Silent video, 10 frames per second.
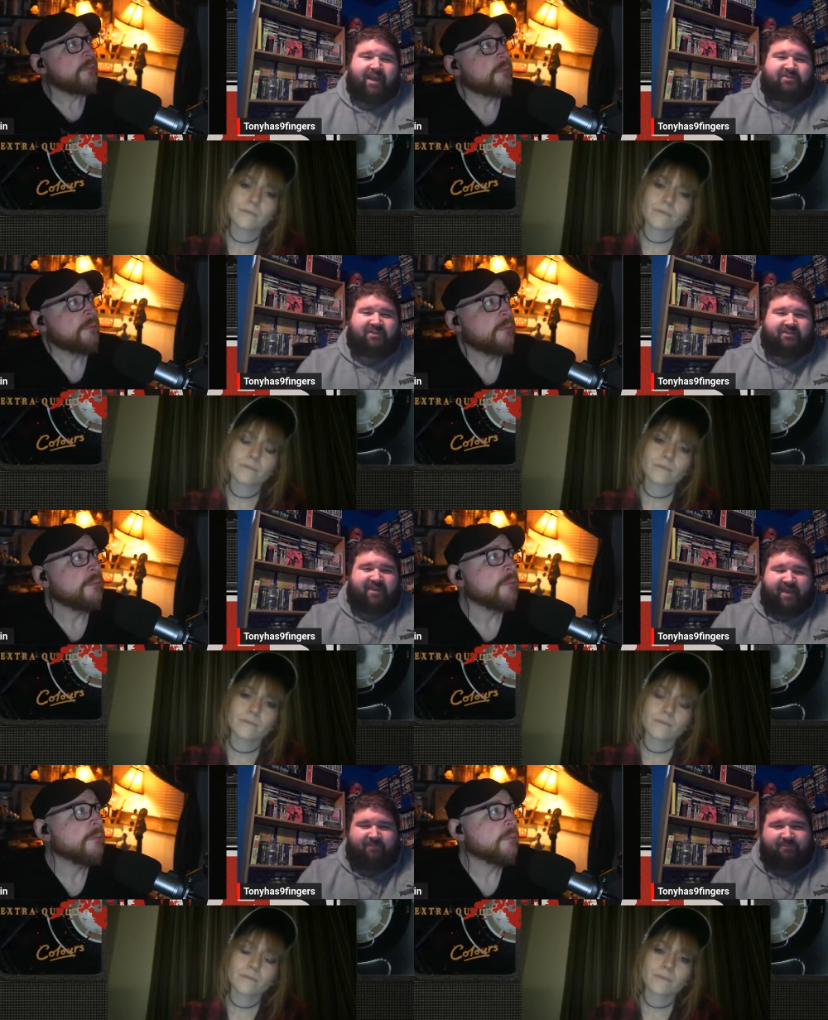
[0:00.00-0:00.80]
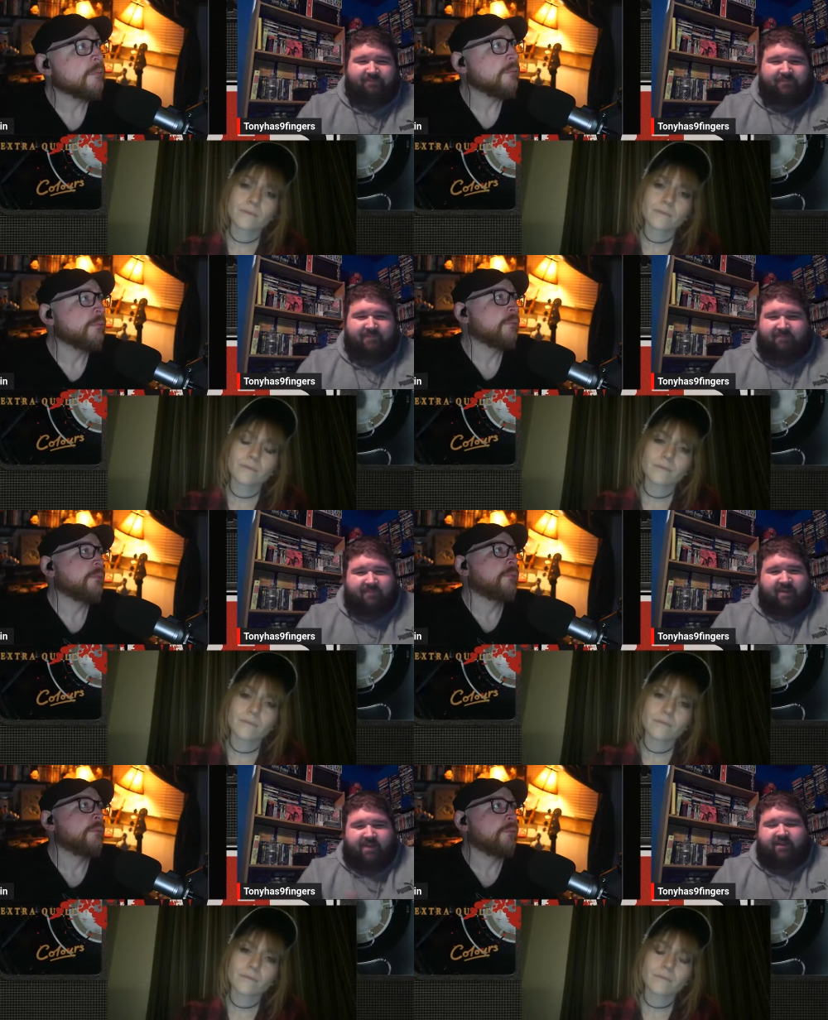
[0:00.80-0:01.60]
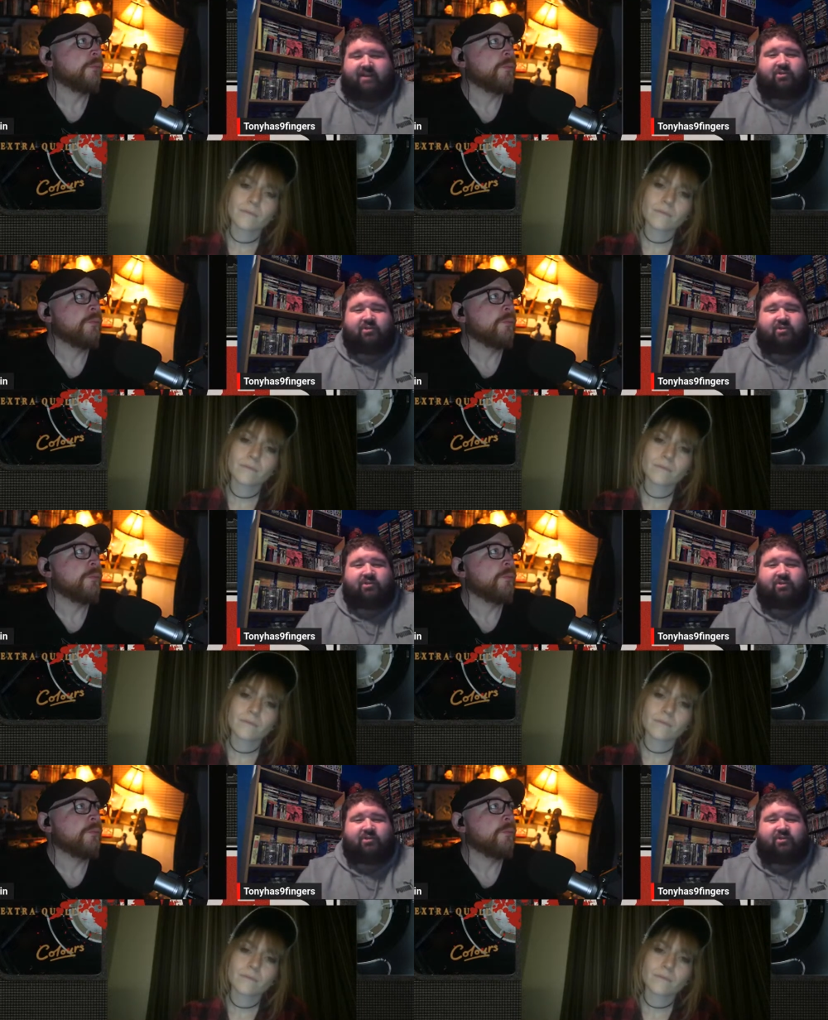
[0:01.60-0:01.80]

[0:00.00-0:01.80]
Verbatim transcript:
Speaker 1: it just kept it